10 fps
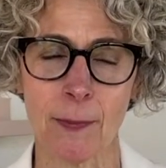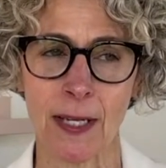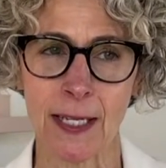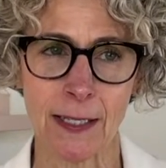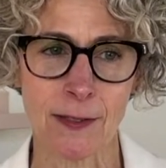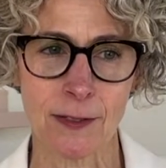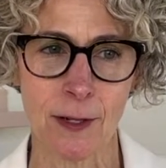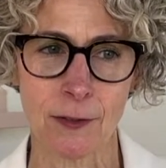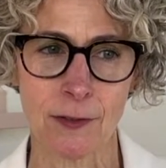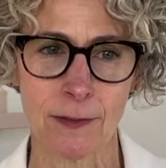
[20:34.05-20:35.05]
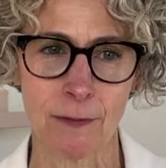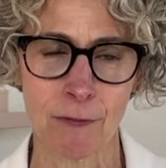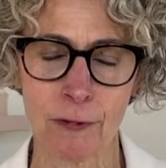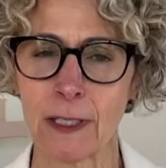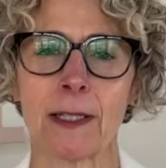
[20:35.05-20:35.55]
My kids are
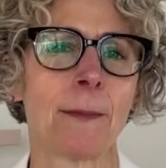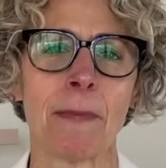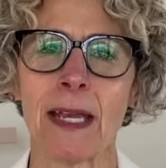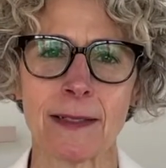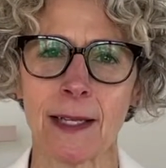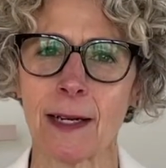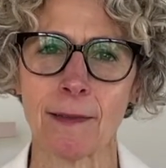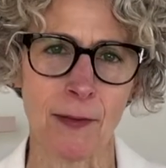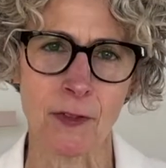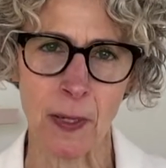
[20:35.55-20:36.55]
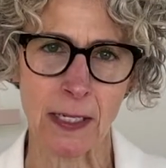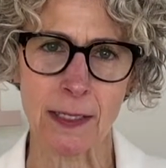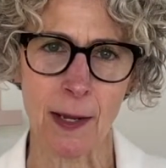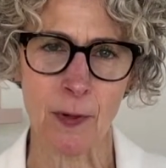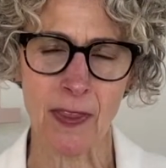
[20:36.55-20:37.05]
really amazing, and I love spending
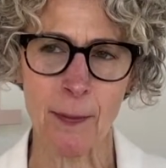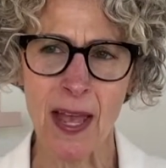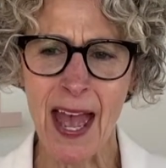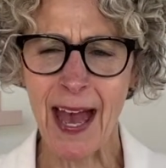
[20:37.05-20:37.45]
time with them.